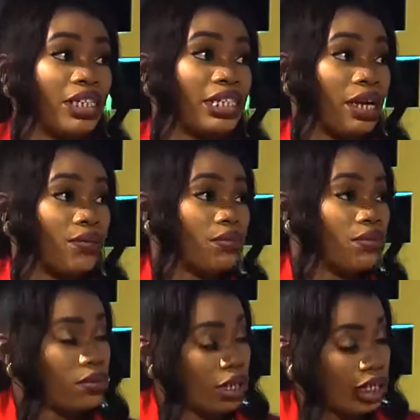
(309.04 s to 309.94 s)
a style
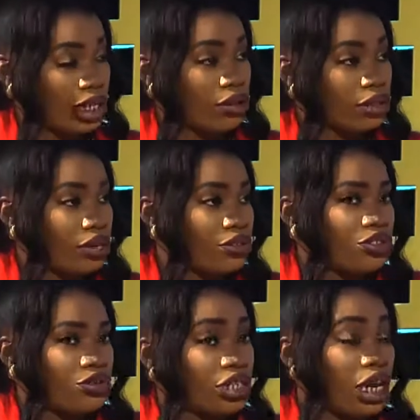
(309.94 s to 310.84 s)
a style
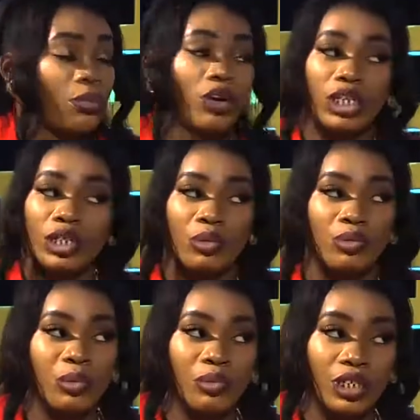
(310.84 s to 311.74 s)
territory. I'm calling some
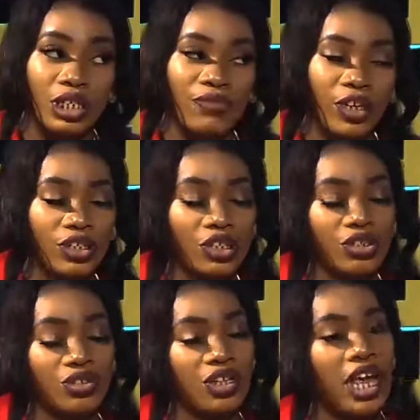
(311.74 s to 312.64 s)
people in fashion yeah.
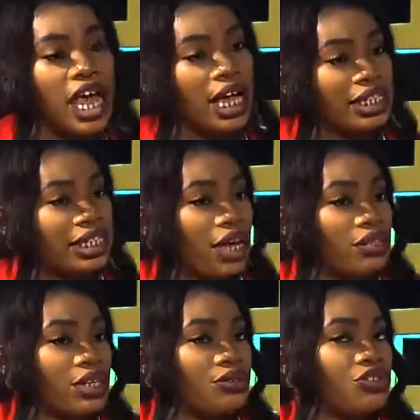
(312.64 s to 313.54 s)
industry a style
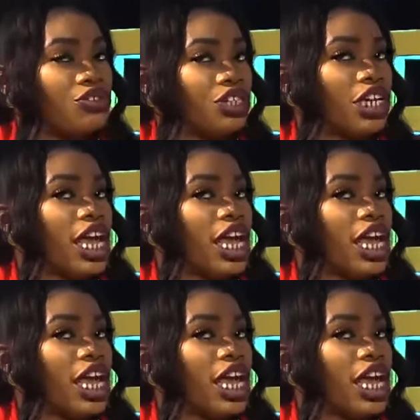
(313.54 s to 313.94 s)
territory,